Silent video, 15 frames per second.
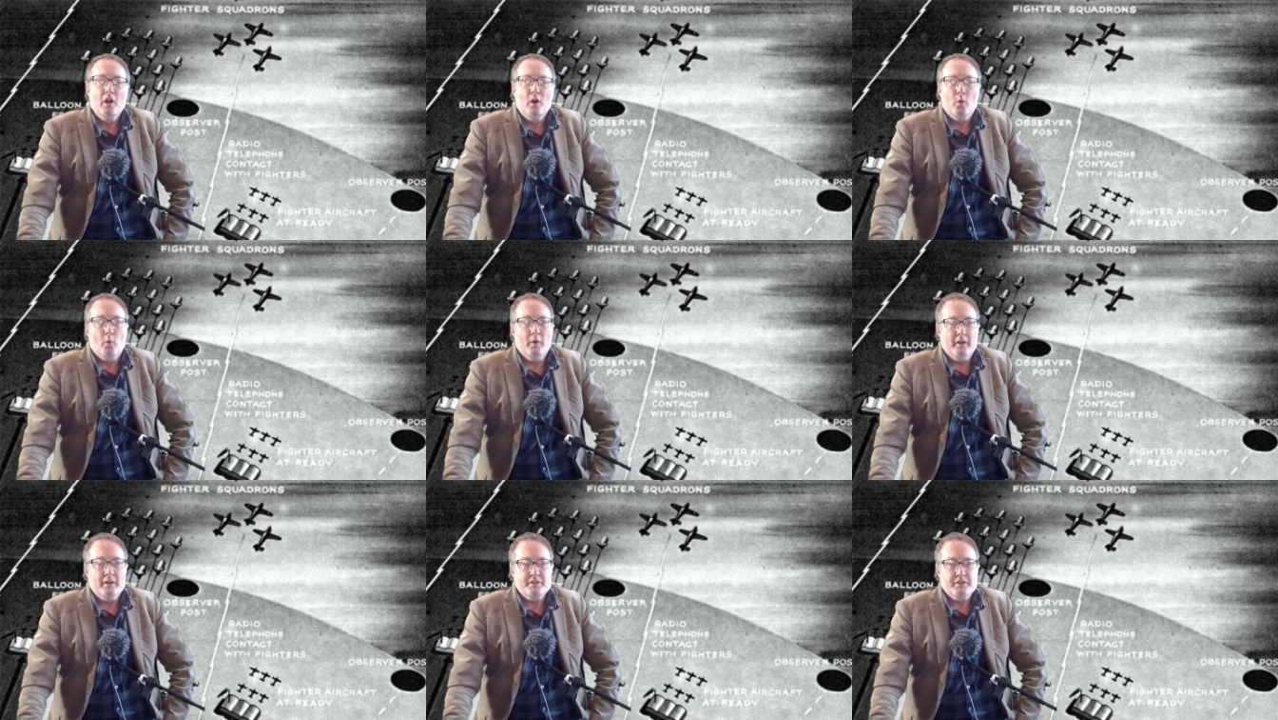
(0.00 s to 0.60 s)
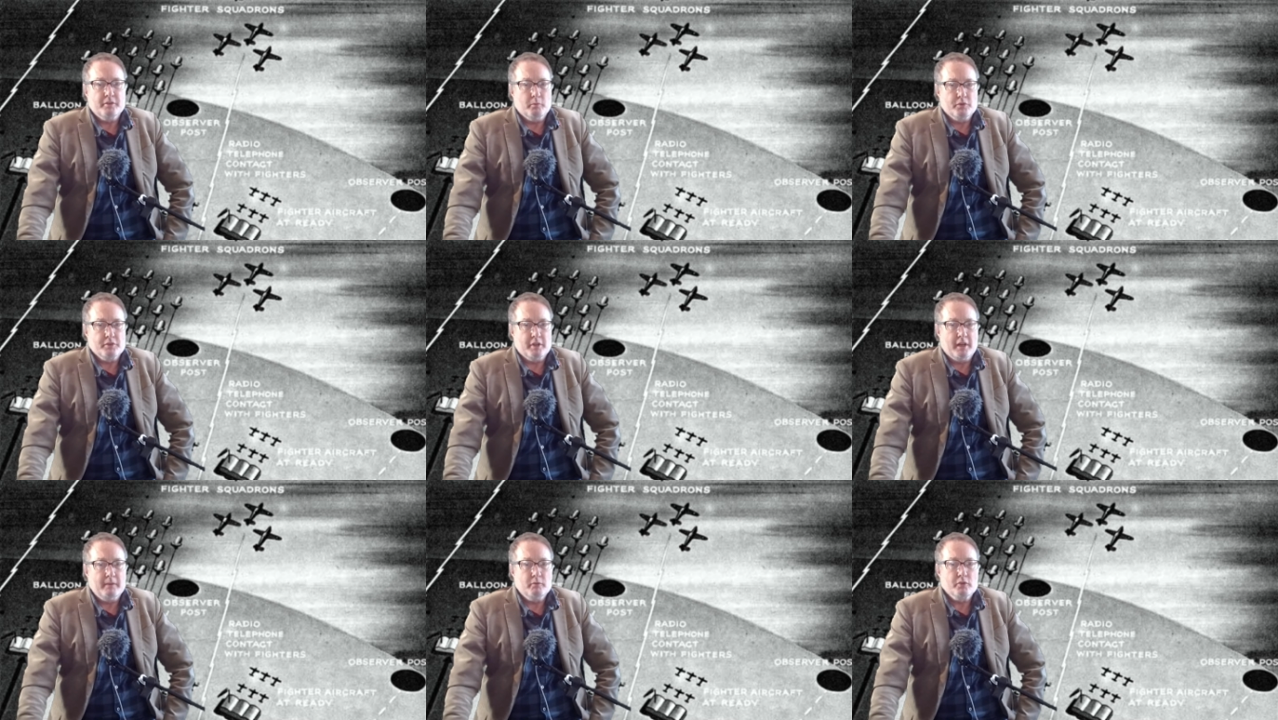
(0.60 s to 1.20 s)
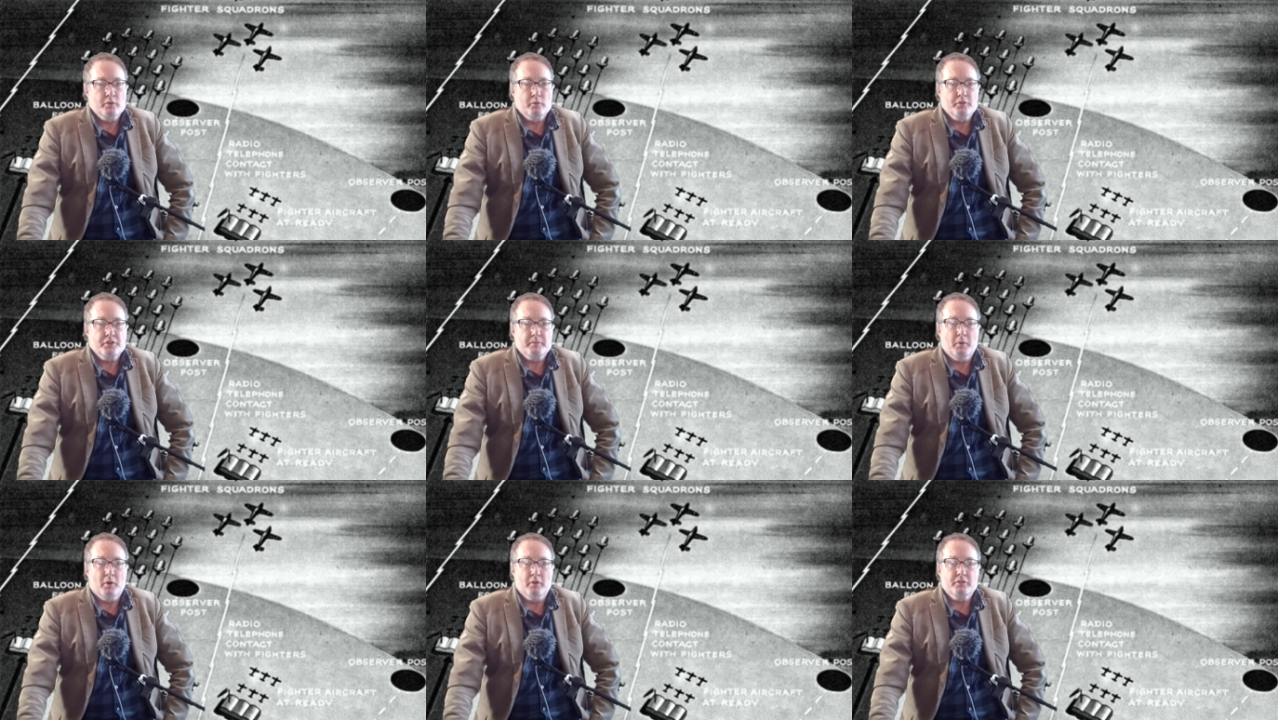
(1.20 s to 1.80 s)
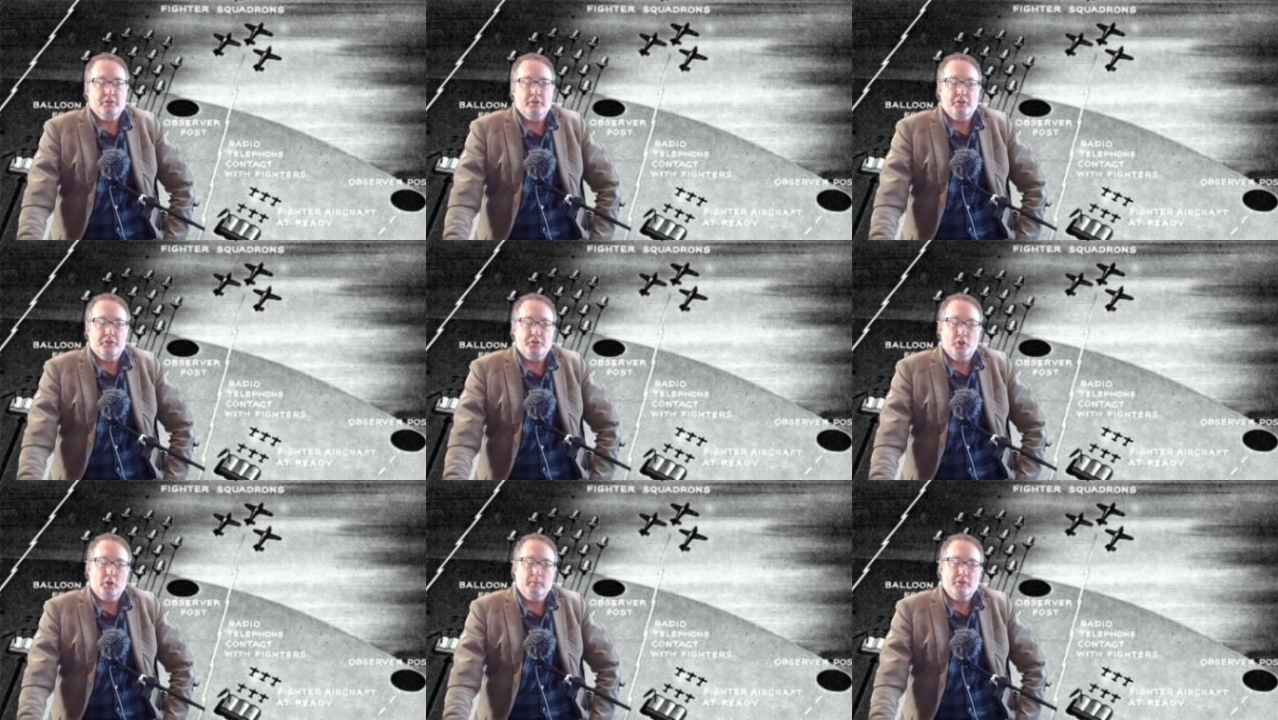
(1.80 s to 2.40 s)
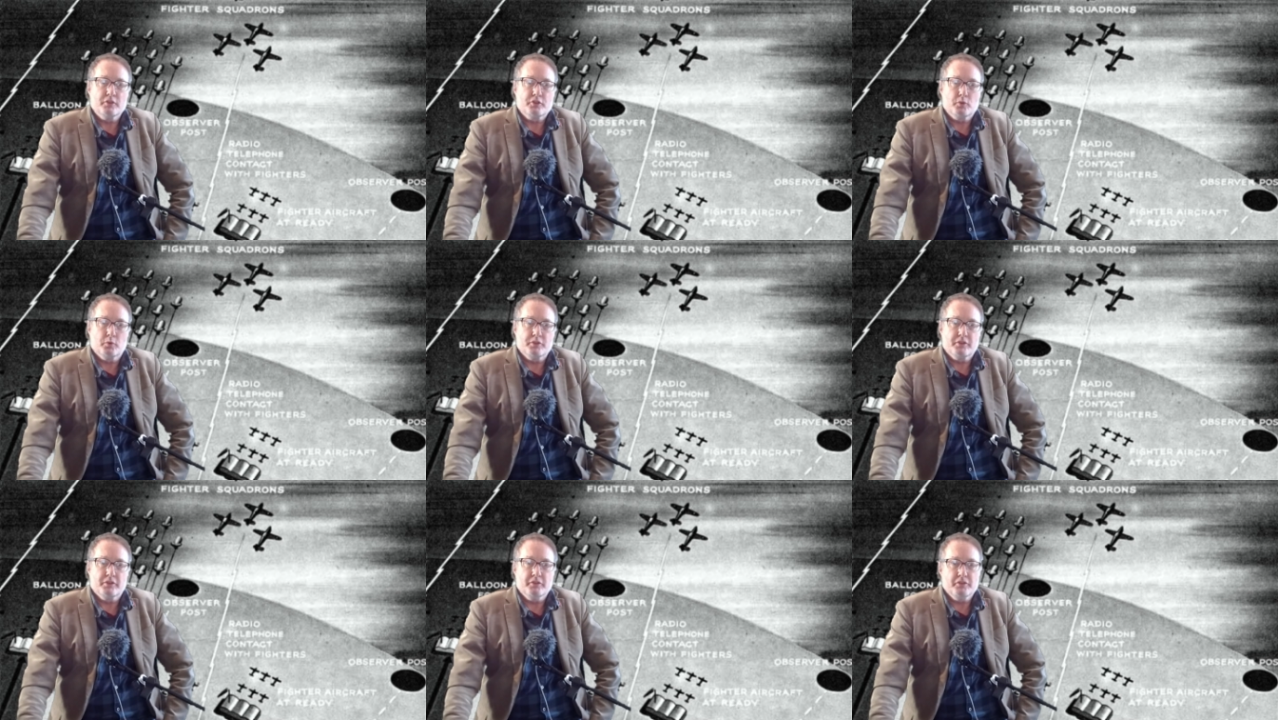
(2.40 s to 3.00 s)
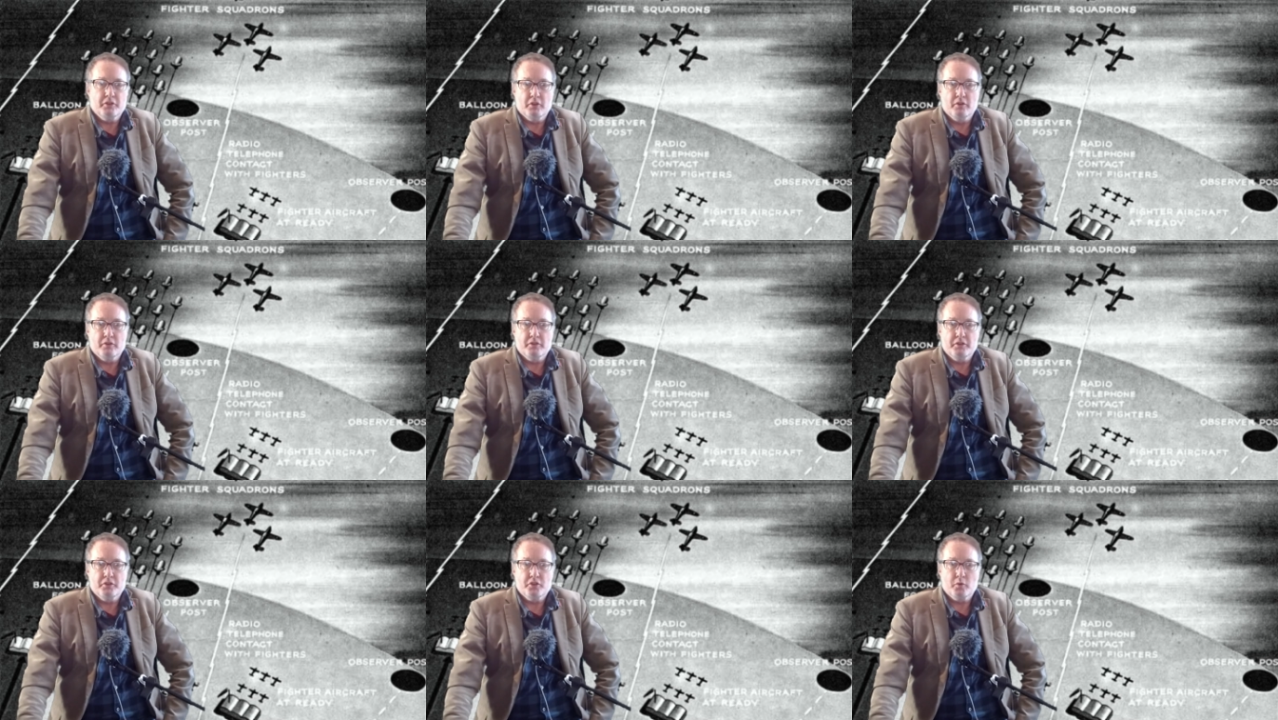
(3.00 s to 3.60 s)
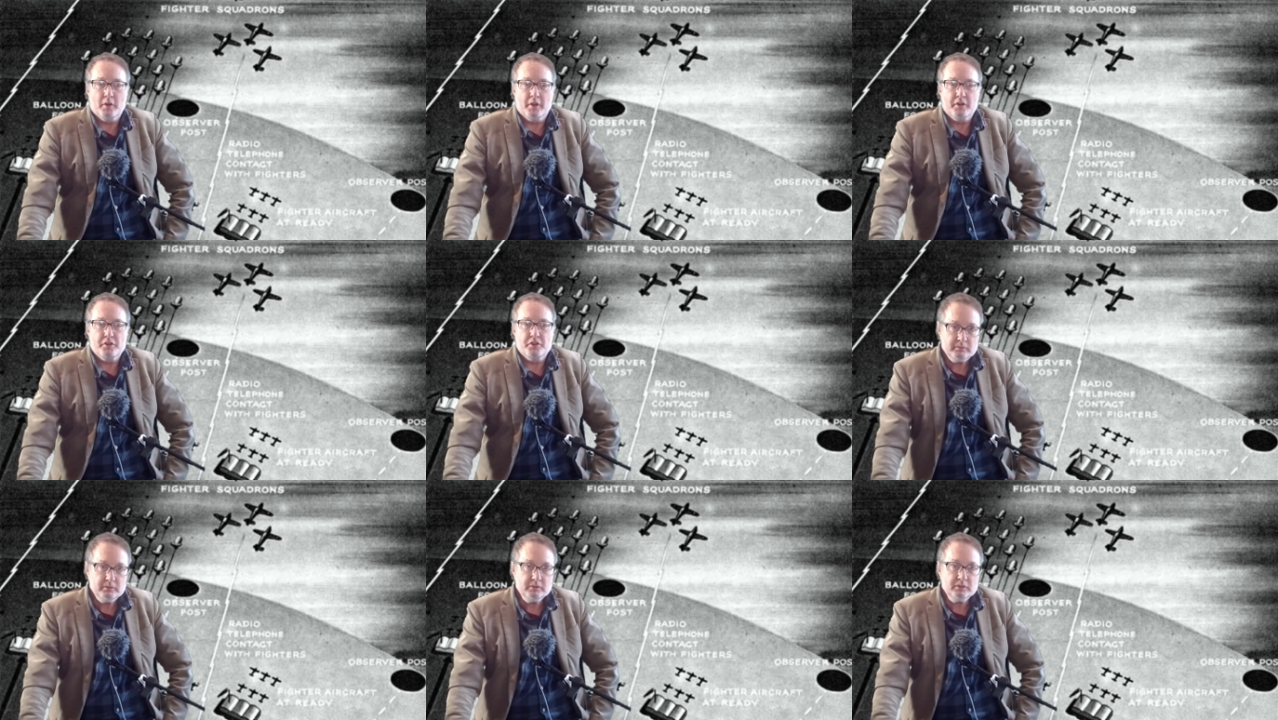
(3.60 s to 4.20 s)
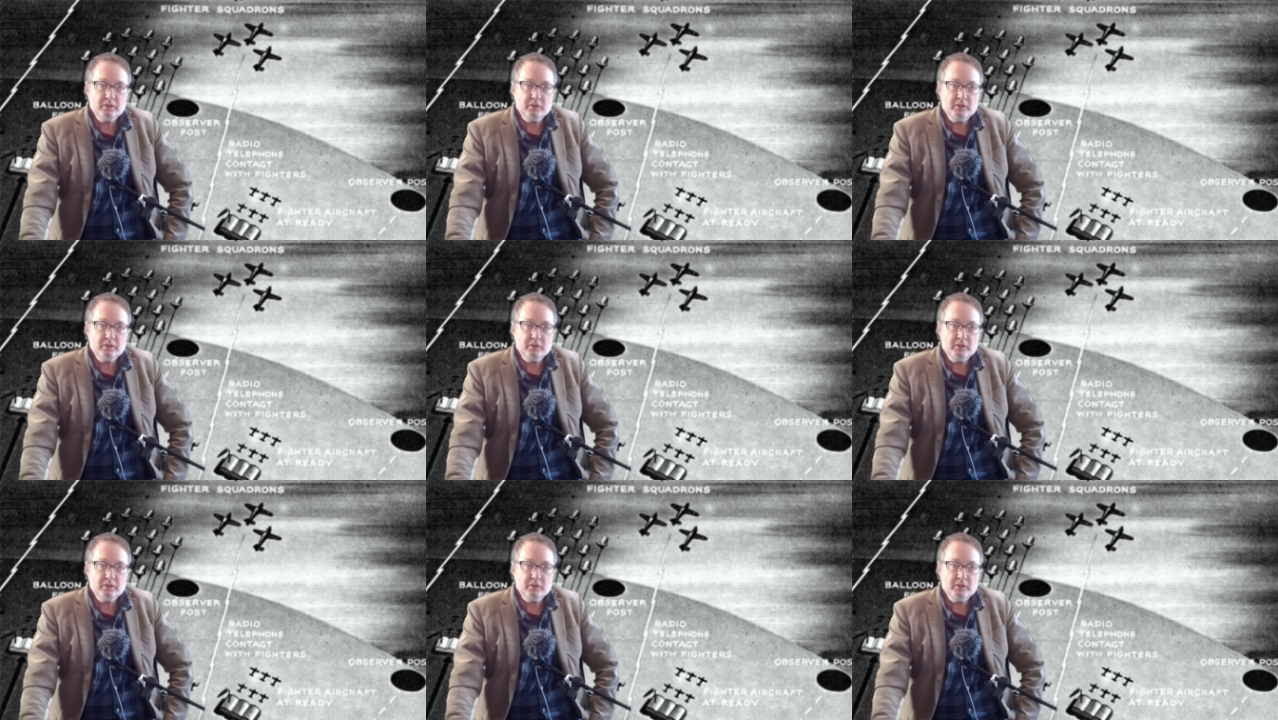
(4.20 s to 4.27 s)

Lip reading: whereas it was able to respond to the Germans' twists and turns in strategy.